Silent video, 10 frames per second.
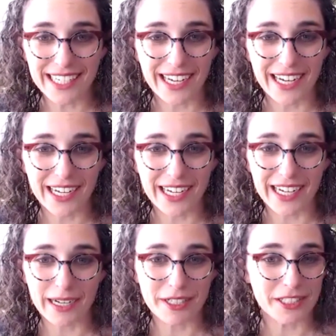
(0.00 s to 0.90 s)

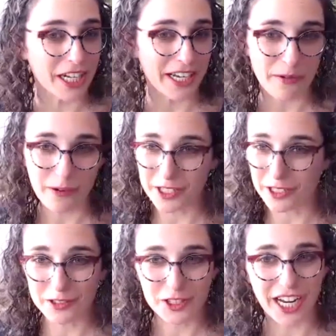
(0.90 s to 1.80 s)
I'm at Jenny
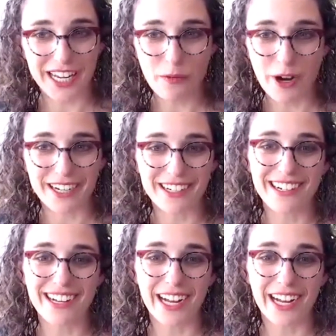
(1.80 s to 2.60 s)
Wanger,